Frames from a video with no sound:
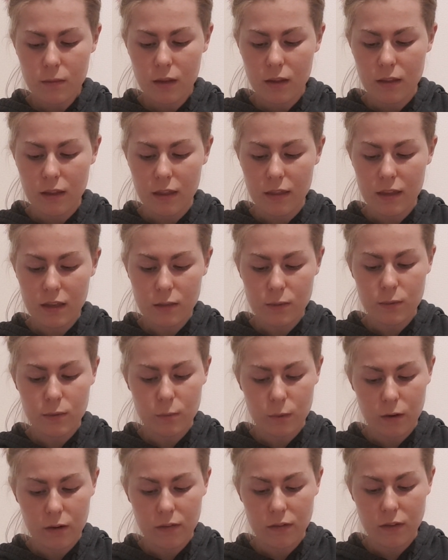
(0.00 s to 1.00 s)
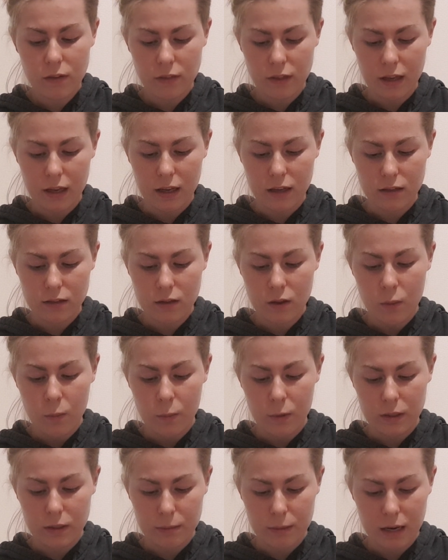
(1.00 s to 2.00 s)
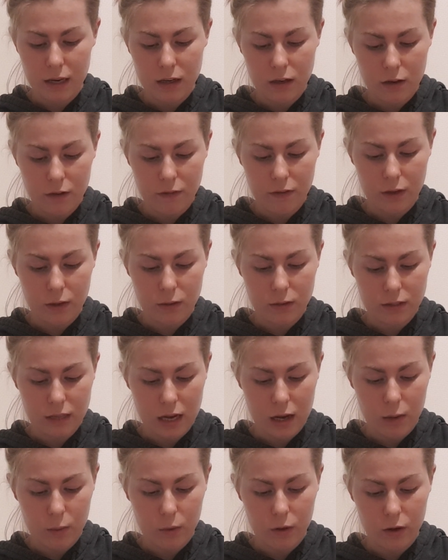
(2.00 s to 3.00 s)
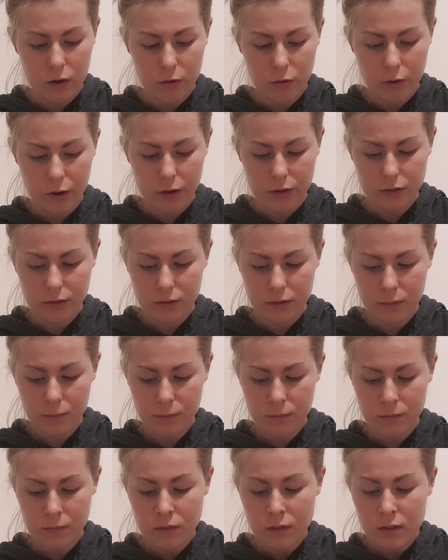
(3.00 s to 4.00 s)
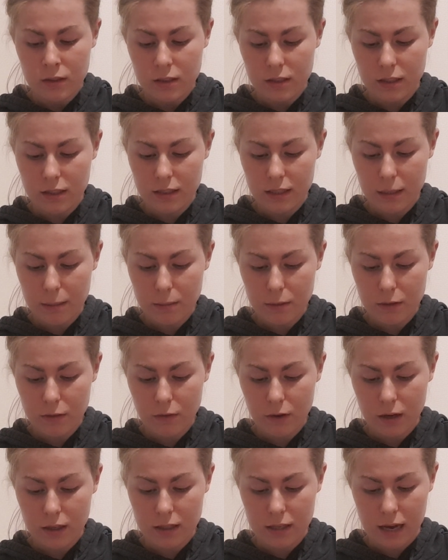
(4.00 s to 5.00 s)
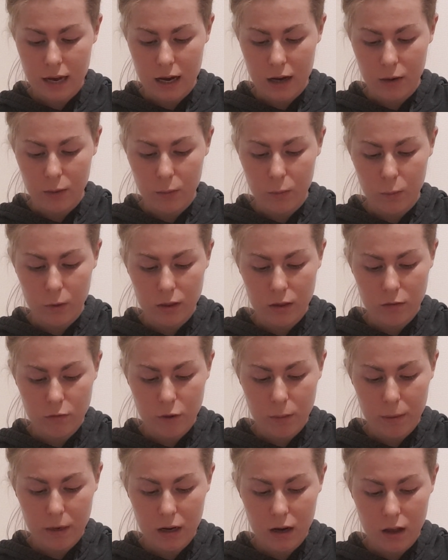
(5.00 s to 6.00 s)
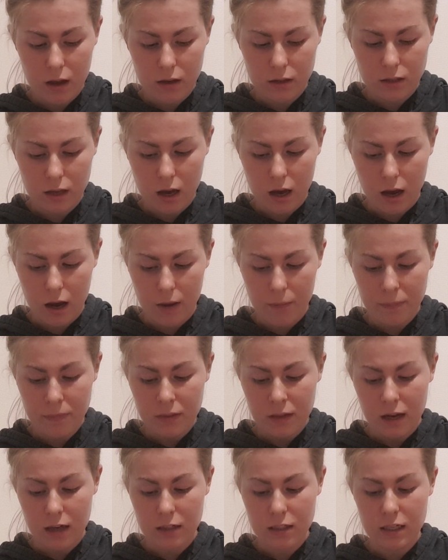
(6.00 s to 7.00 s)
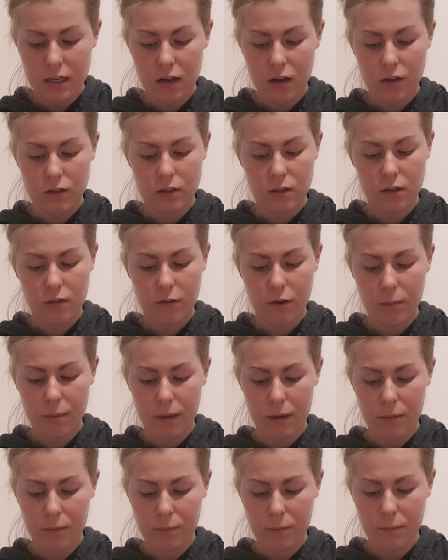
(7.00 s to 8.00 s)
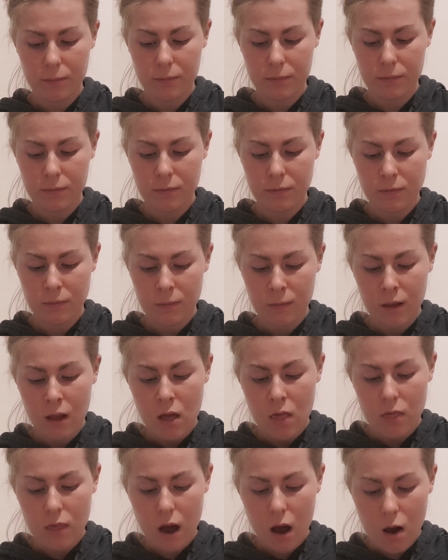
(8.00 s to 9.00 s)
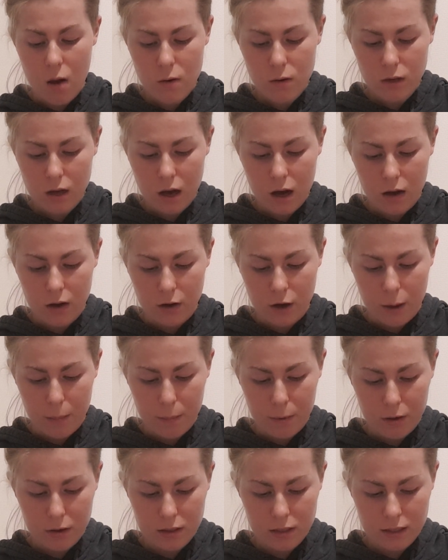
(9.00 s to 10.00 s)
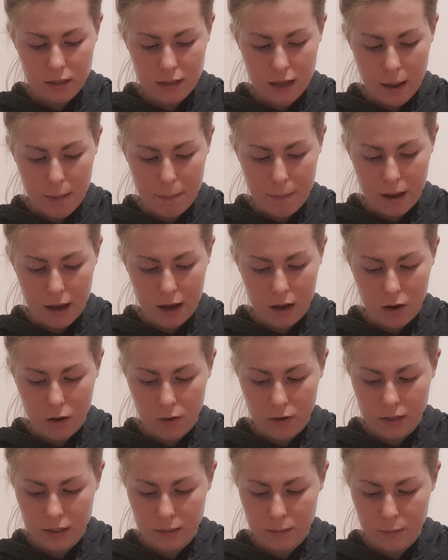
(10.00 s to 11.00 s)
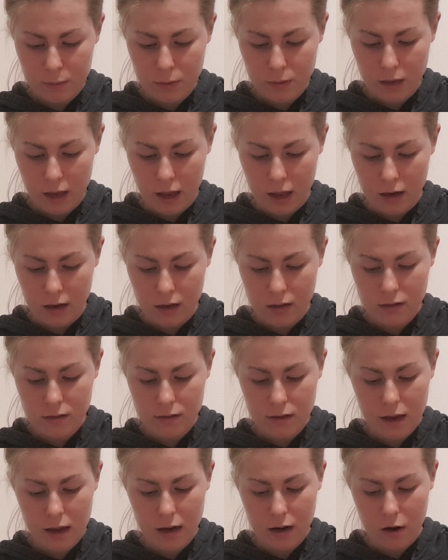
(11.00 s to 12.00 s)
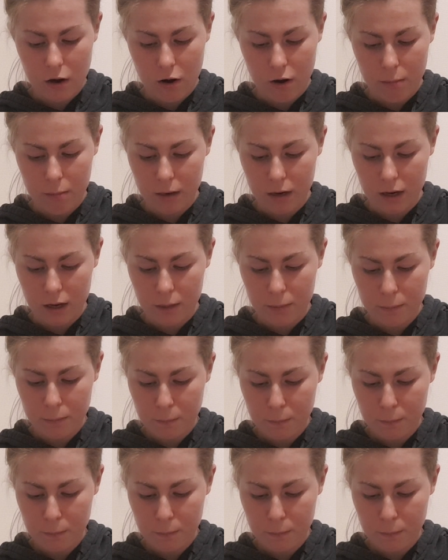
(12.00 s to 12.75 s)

that this was one of the things which made her feel sour and cross. She seemed to find it out when the robin looked at her and she looked at the robin. The old gardener pushed his cap back on his bald head and stared at her a minute.